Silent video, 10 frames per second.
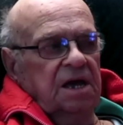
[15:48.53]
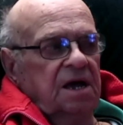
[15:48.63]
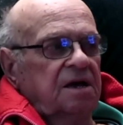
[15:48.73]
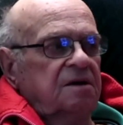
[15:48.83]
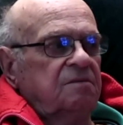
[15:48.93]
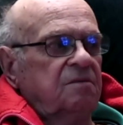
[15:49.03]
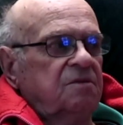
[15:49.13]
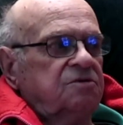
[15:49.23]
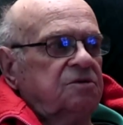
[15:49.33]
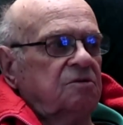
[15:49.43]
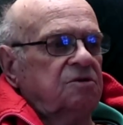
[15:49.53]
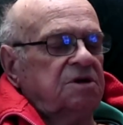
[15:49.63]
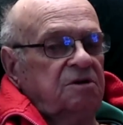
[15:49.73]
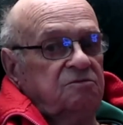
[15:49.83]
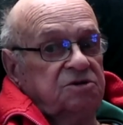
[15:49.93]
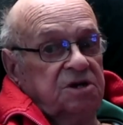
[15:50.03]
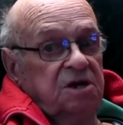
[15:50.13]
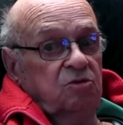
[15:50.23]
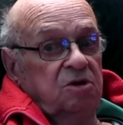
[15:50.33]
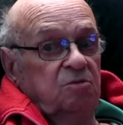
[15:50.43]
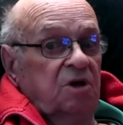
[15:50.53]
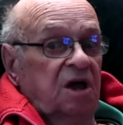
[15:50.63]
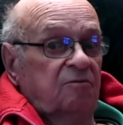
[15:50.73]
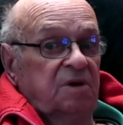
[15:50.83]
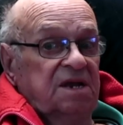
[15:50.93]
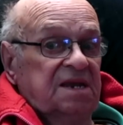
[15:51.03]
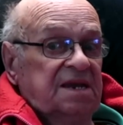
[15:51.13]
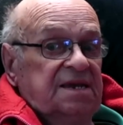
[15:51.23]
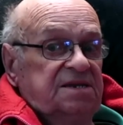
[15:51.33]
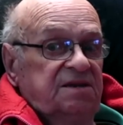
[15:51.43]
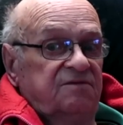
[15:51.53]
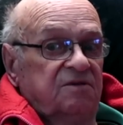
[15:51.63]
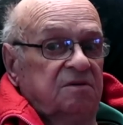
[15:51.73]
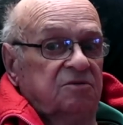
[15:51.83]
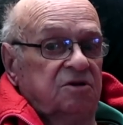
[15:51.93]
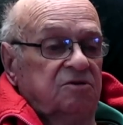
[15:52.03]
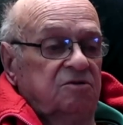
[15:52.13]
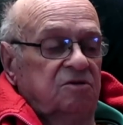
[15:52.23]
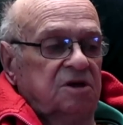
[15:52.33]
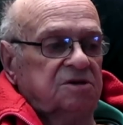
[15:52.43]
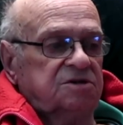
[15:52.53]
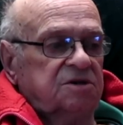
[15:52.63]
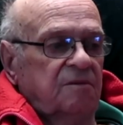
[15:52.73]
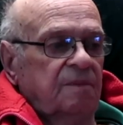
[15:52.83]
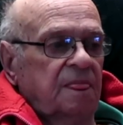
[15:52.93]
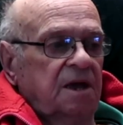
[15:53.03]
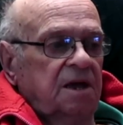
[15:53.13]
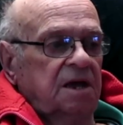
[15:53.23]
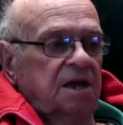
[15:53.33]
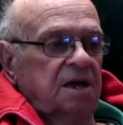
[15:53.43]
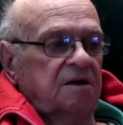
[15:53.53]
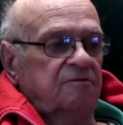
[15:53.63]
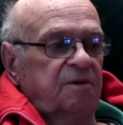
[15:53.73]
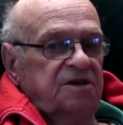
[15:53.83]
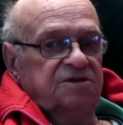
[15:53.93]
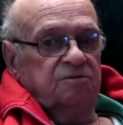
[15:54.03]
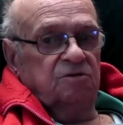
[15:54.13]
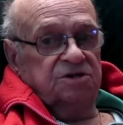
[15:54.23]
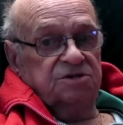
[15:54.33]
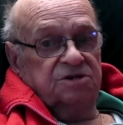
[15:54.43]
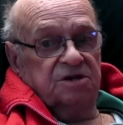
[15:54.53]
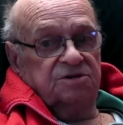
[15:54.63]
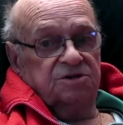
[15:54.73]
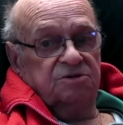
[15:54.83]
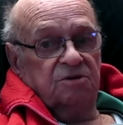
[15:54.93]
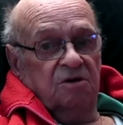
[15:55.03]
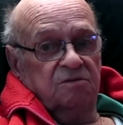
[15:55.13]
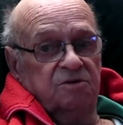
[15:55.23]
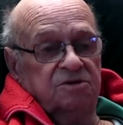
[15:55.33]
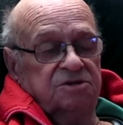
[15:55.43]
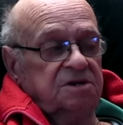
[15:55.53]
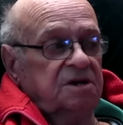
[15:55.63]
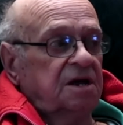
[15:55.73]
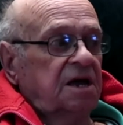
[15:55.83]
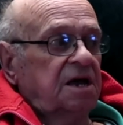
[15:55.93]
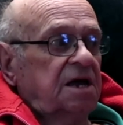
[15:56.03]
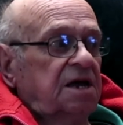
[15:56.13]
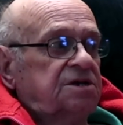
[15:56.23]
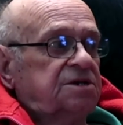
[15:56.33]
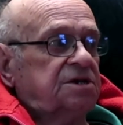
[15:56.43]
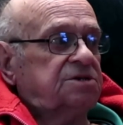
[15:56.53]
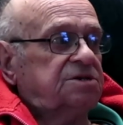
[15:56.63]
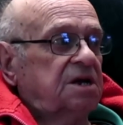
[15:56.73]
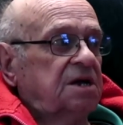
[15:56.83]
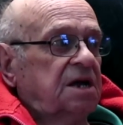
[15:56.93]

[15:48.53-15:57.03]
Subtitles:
so it would have been easy for him to do this if Basie wasn't such a strong person. He says,